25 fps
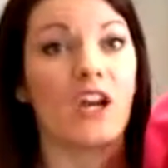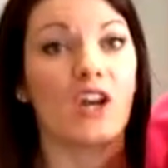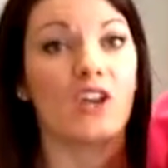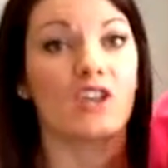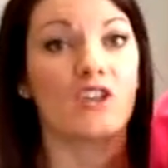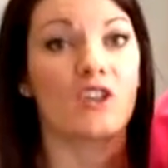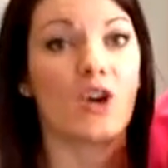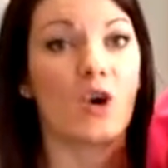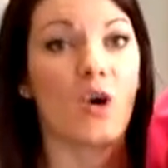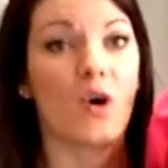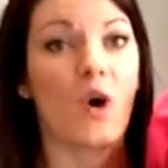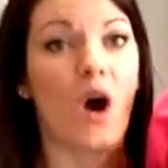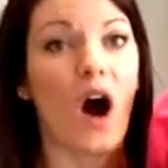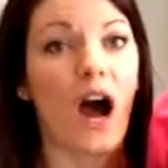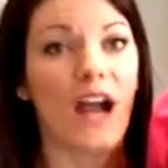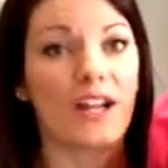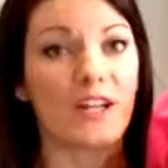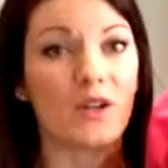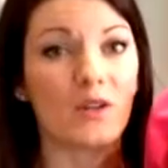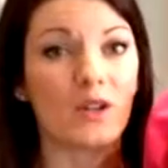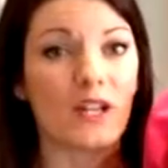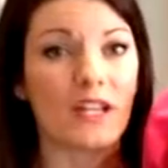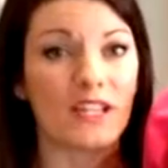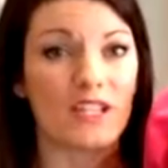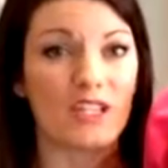So I
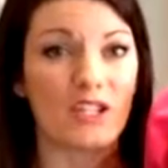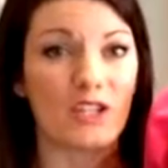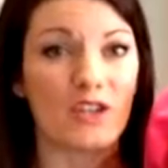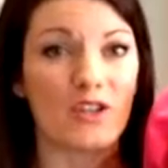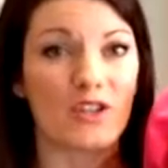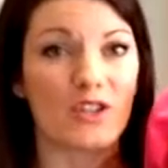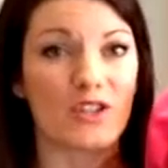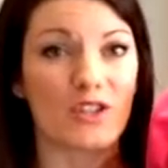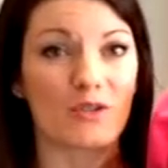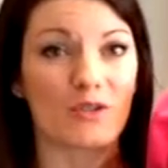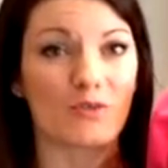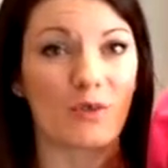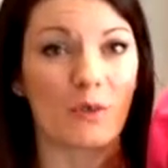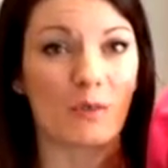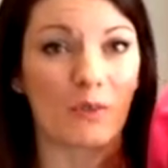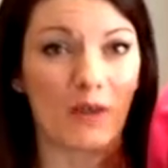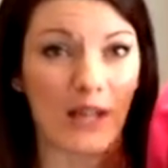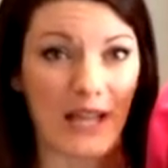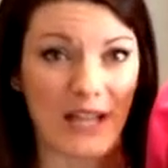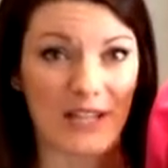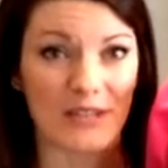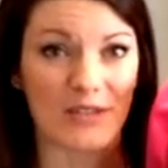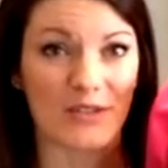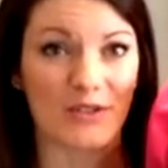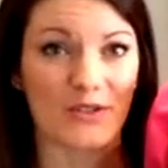don't like to use the
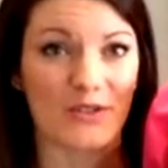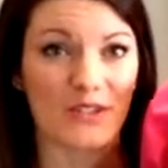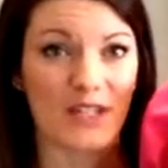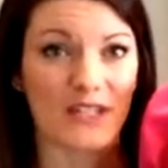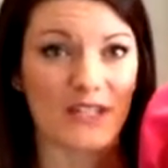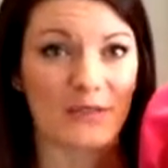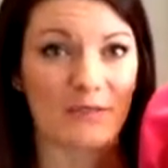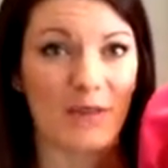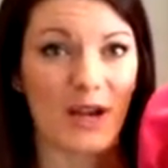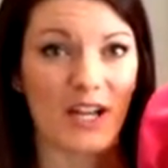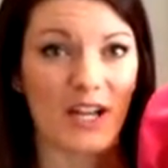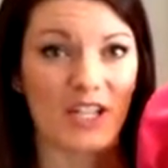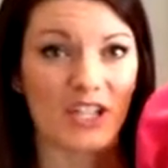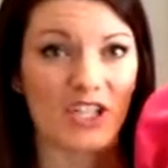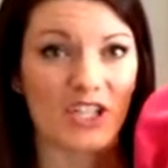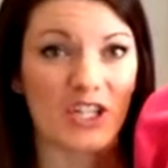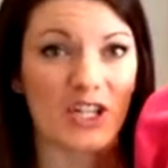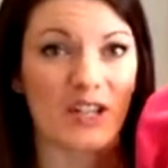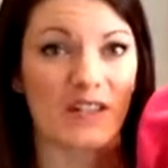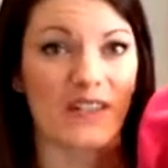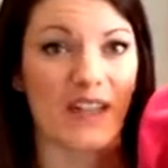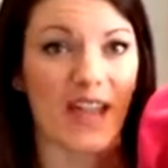replacers as much,